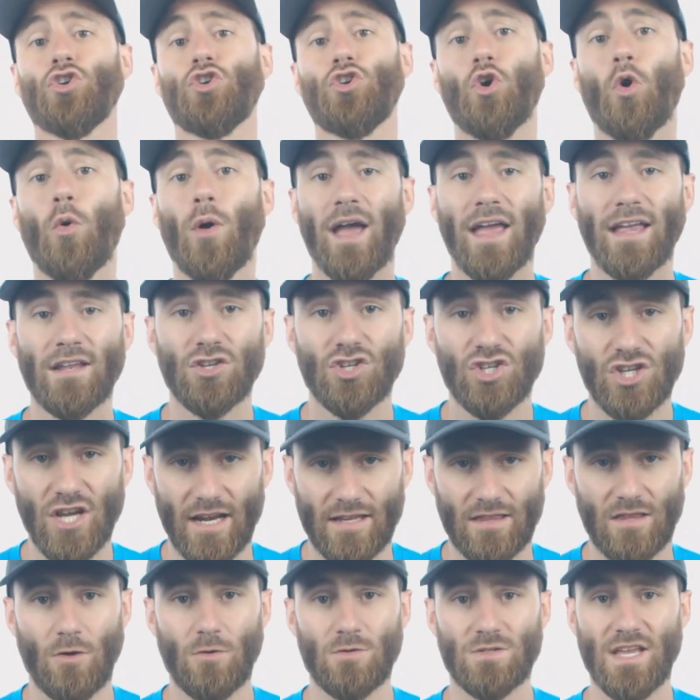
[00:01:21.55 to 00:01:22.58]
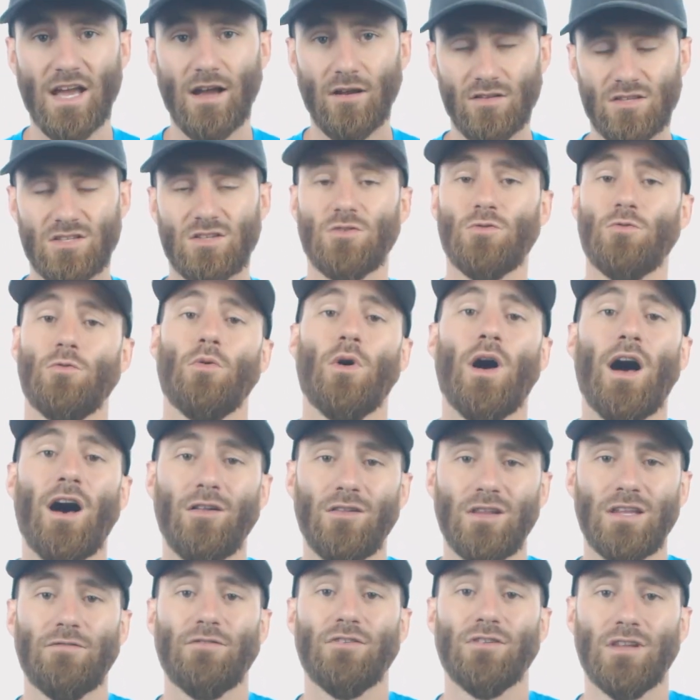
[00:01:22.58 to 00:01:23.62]
go ahead and check those out too.
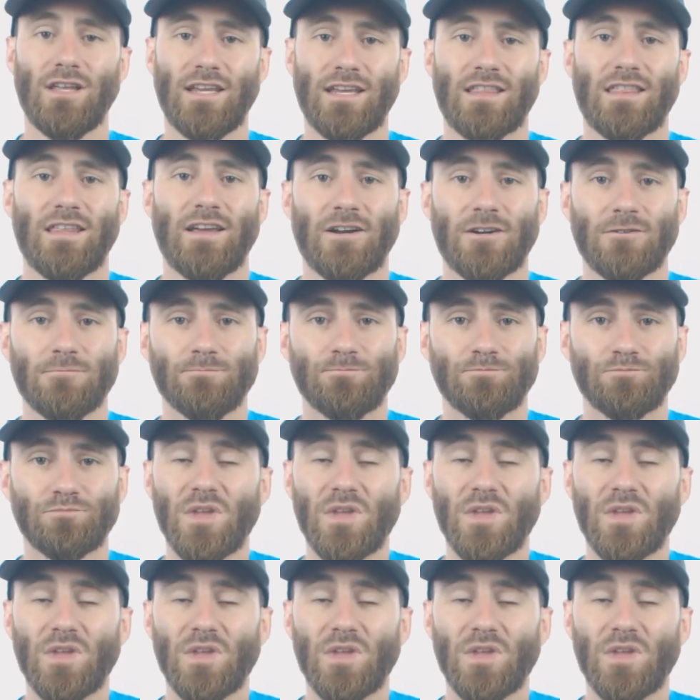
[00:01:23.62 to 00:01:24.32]
I'll leave a link there.